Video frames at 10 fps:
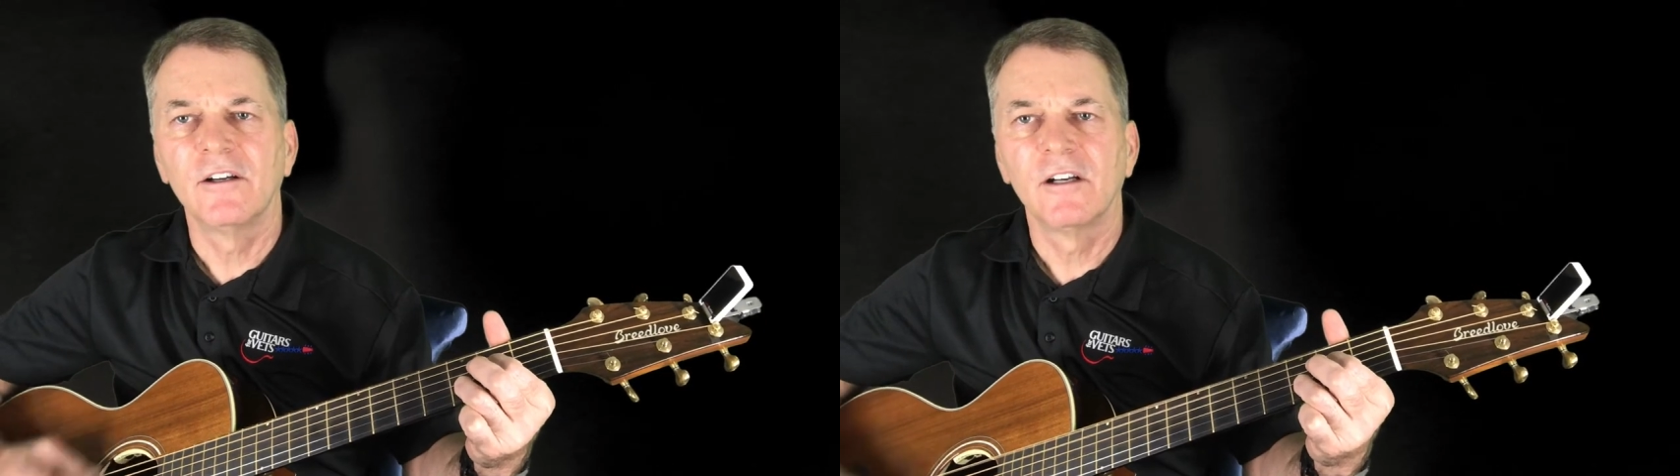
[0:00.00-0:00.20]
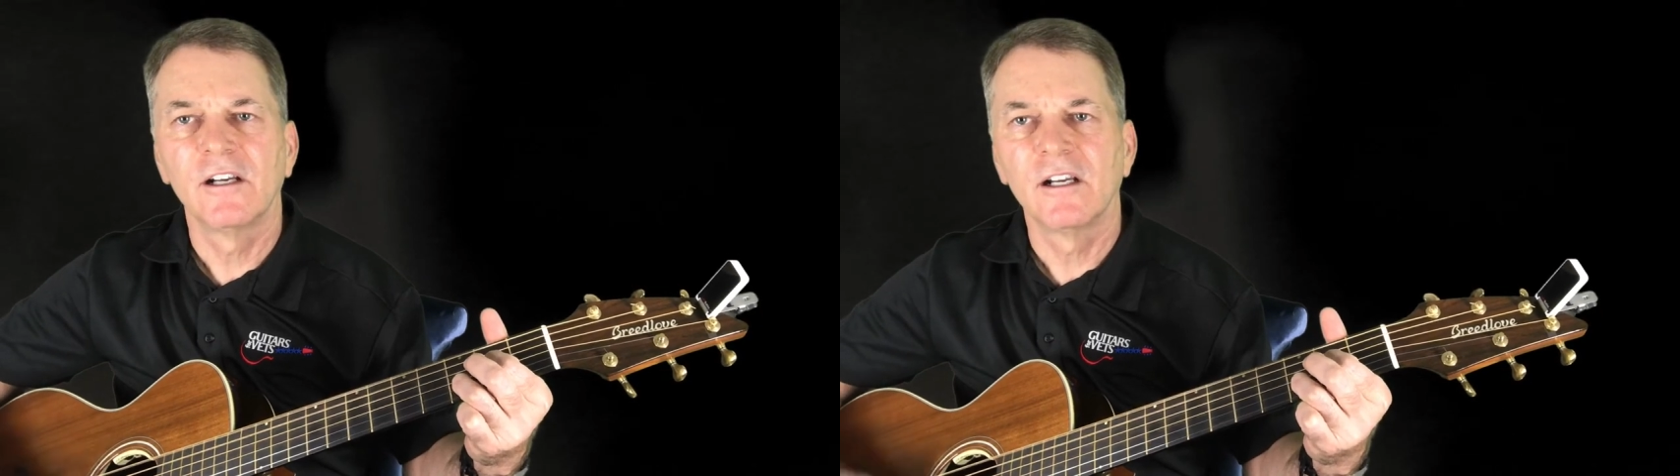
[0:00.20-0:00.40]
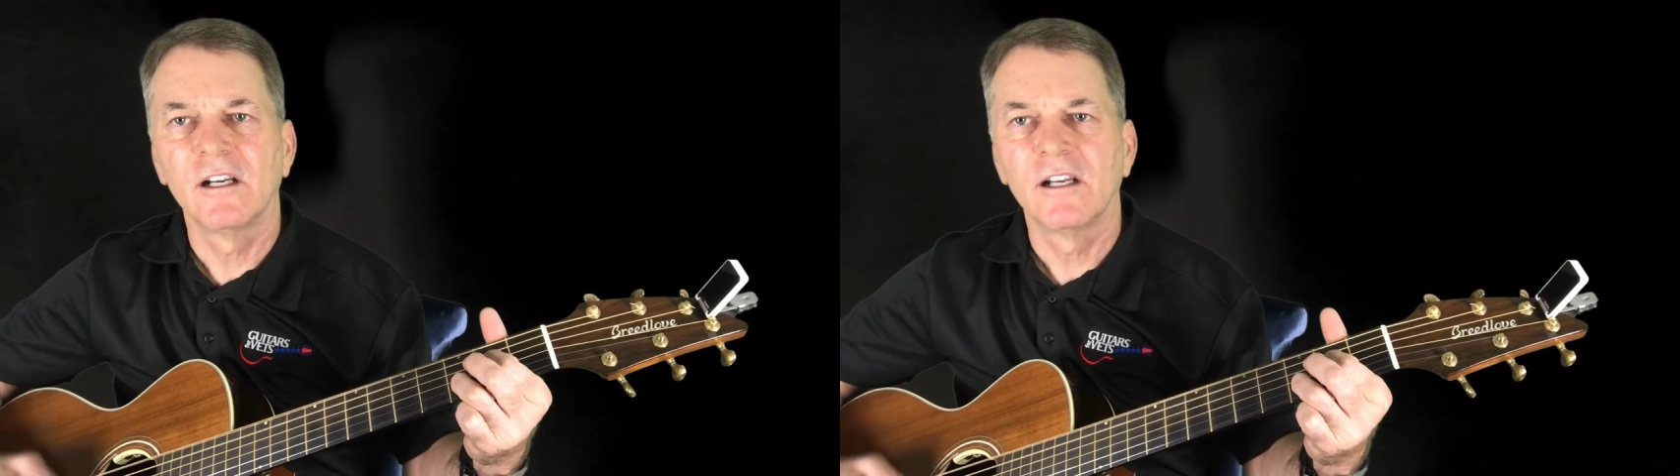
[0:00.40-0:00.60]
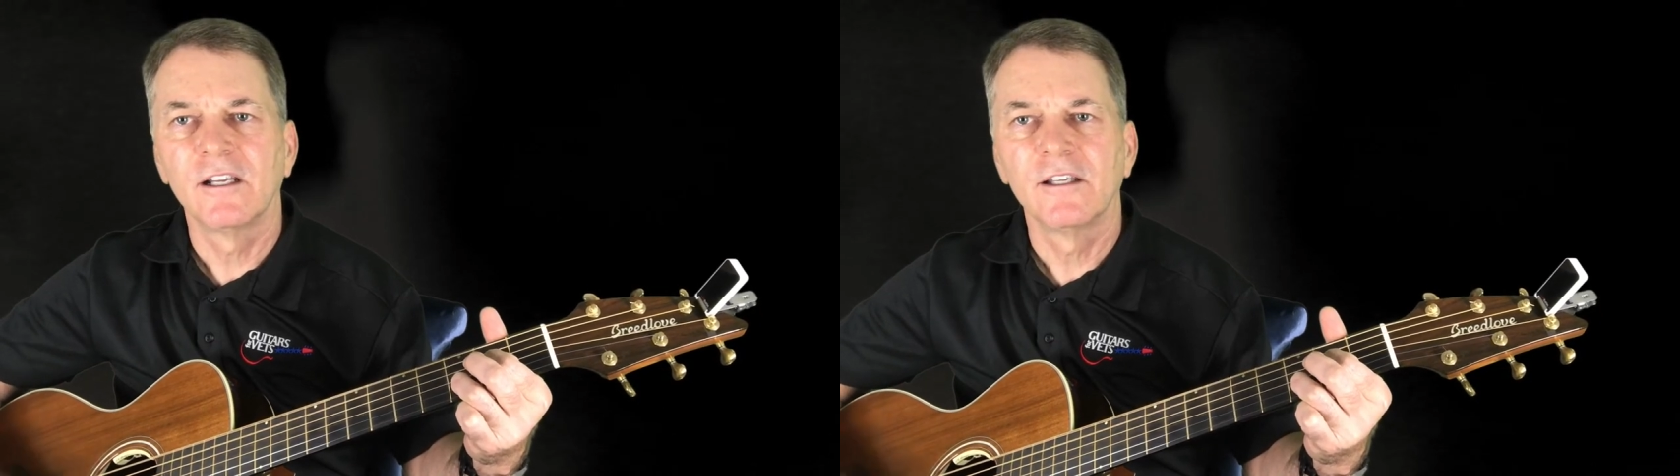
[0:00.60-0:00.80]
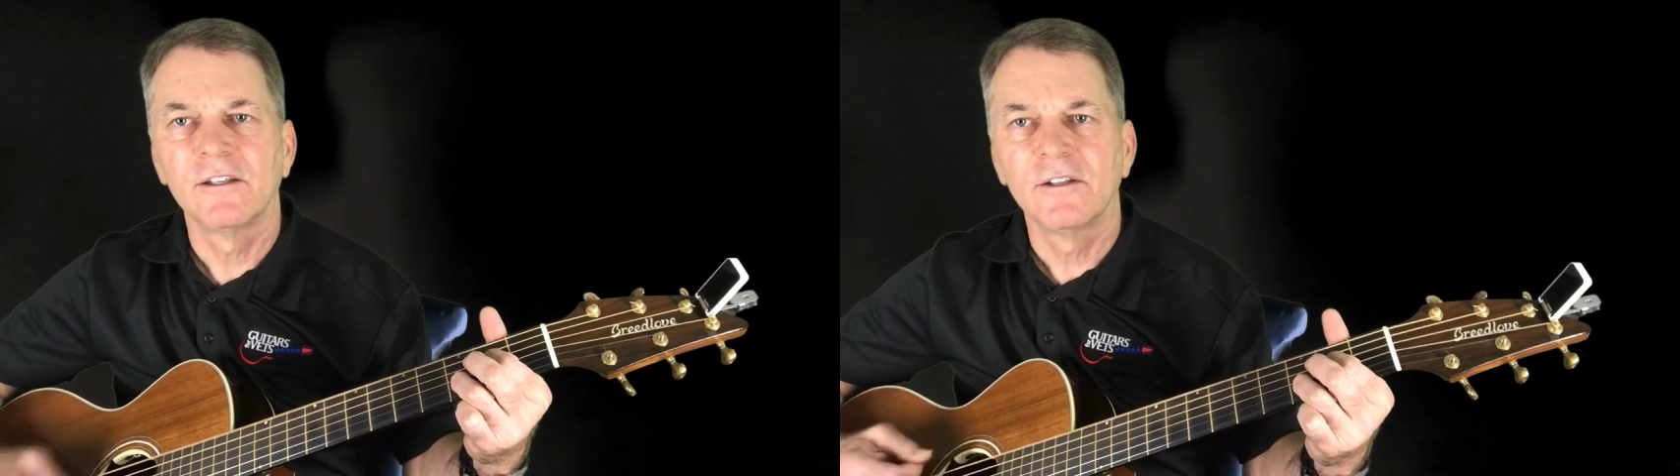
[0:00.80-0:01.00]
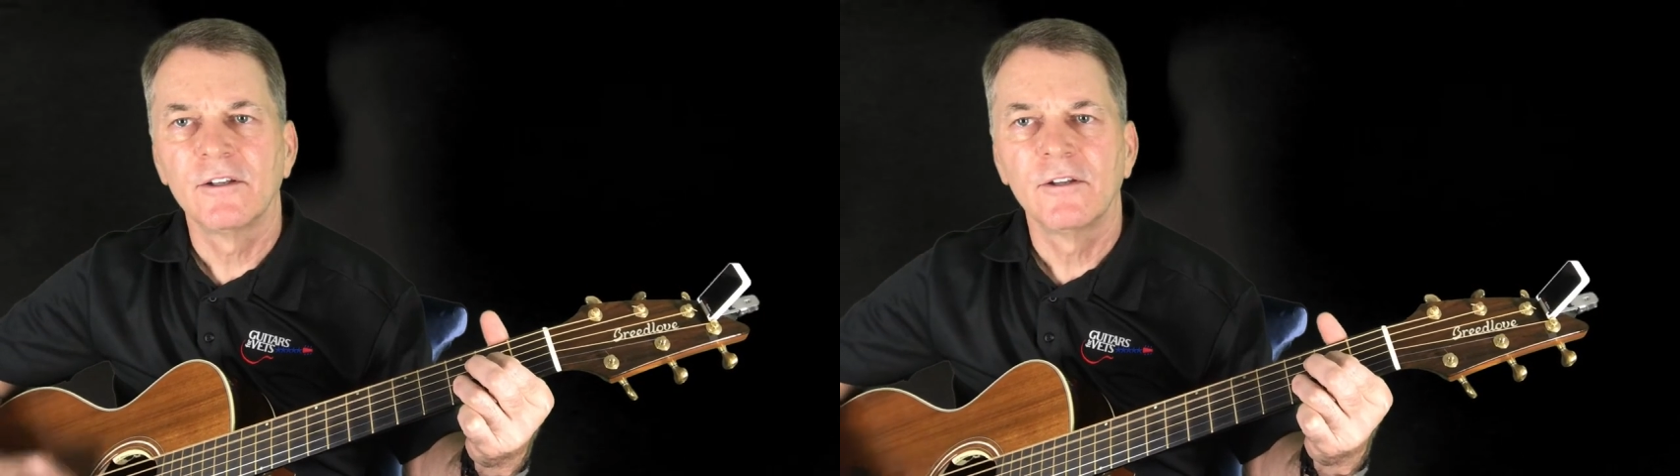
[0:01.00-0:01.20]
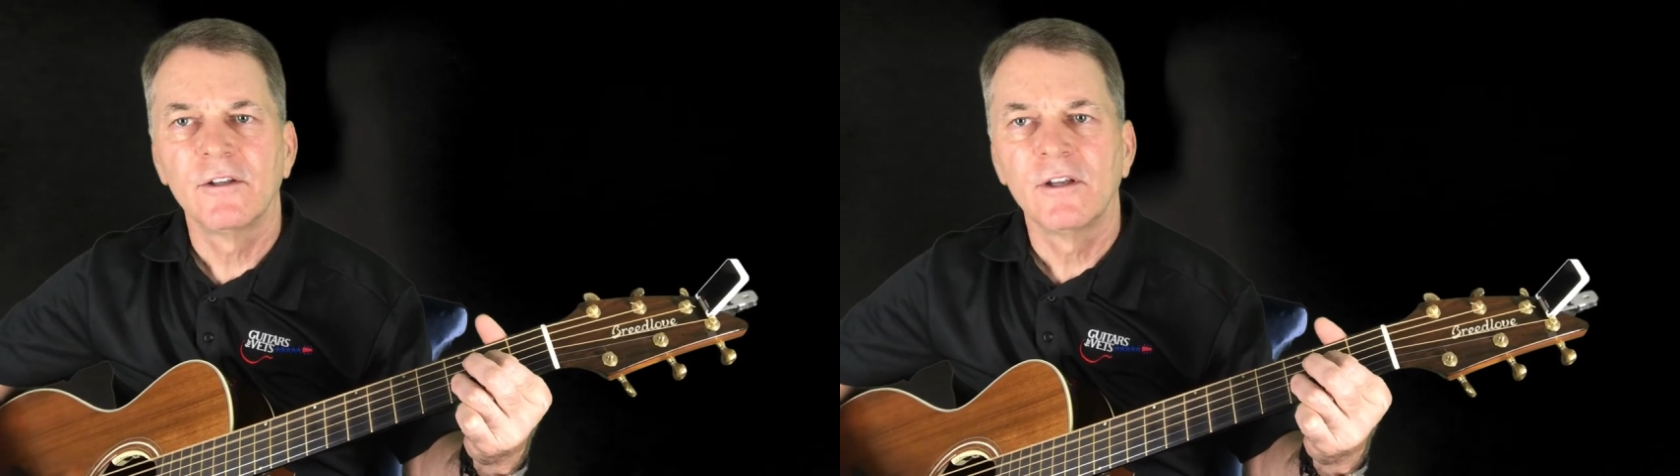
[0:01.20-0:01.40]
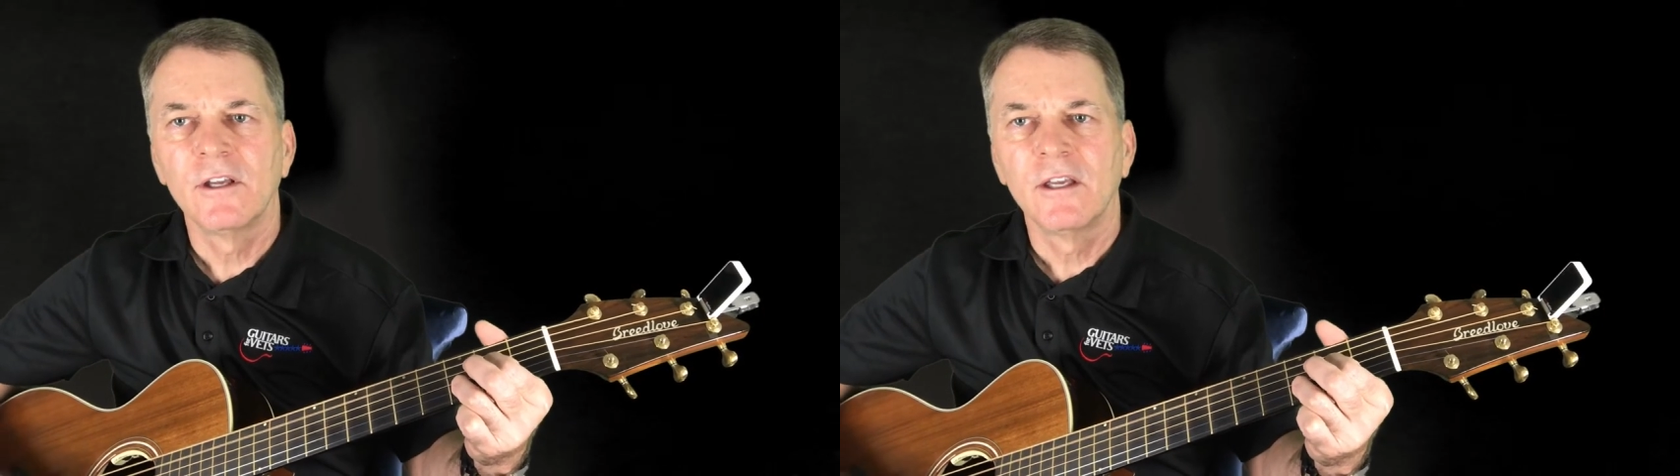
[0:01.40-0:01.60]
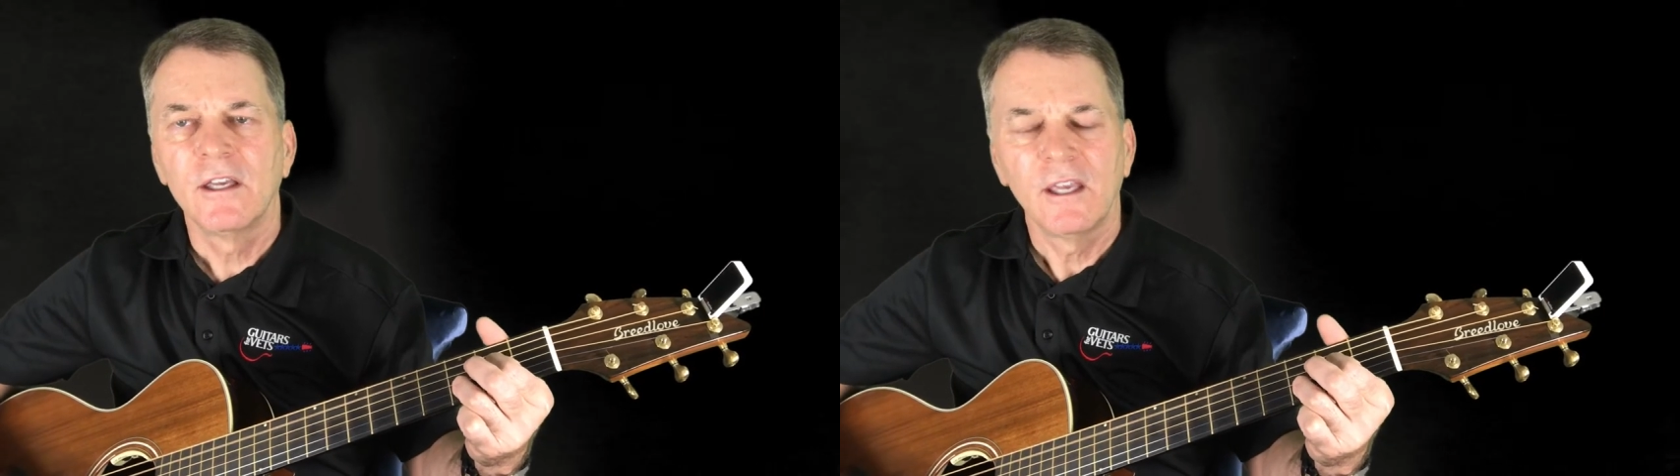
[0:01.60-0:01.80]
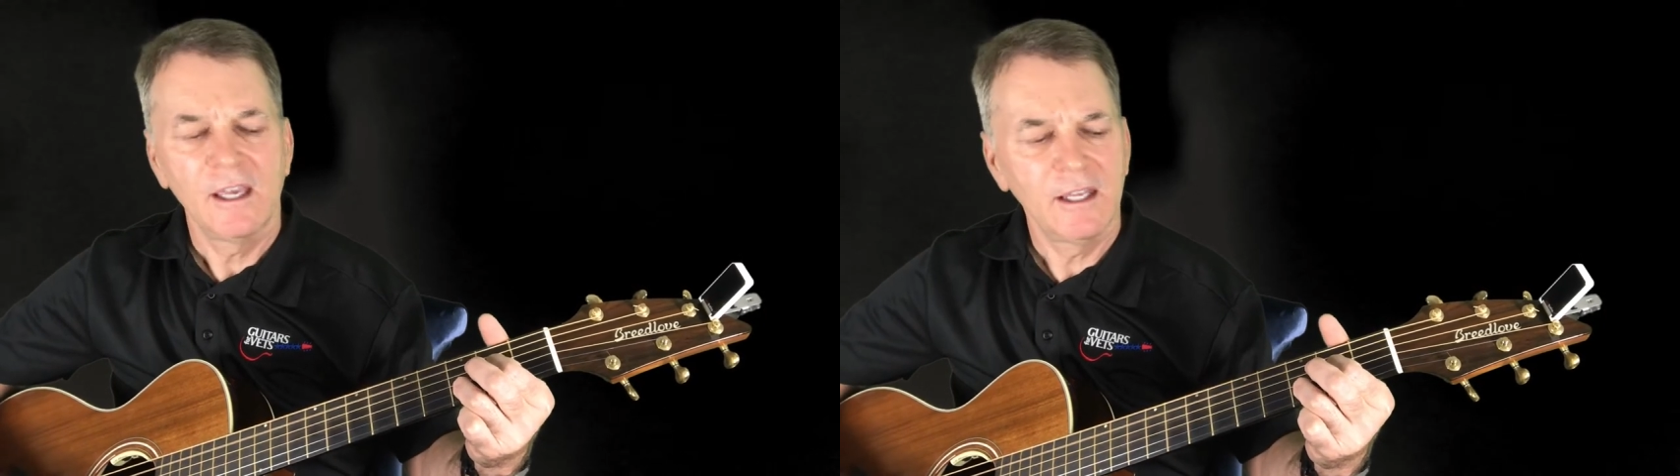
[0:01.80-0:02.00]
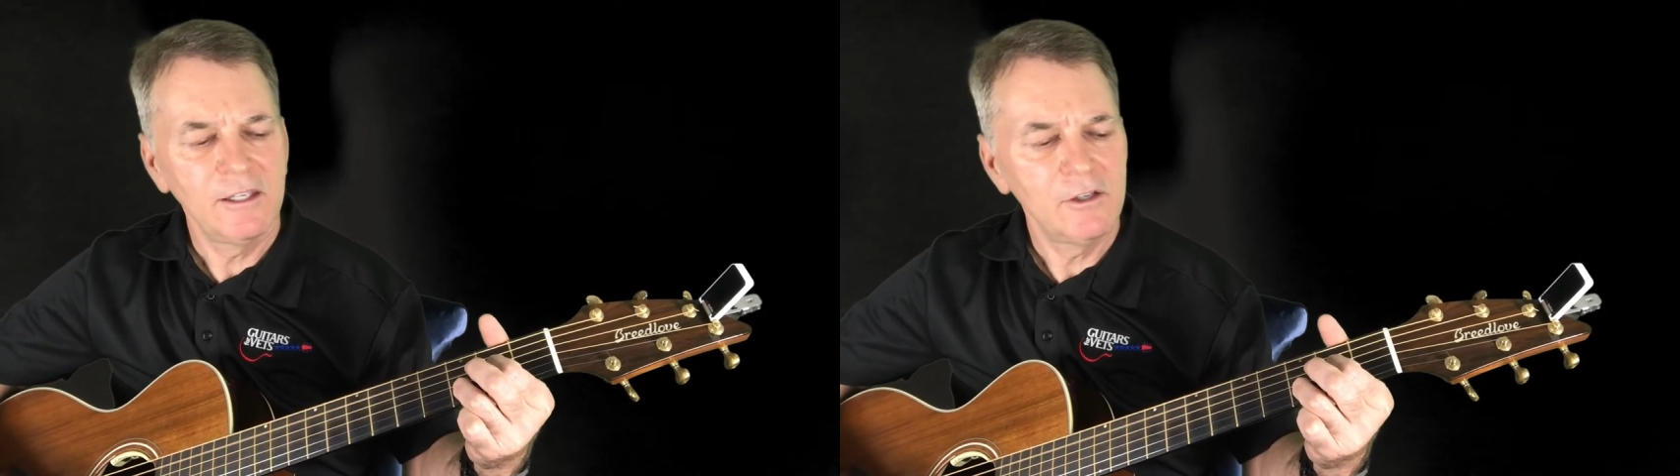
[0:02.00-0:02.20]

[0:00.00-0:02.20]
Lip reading: And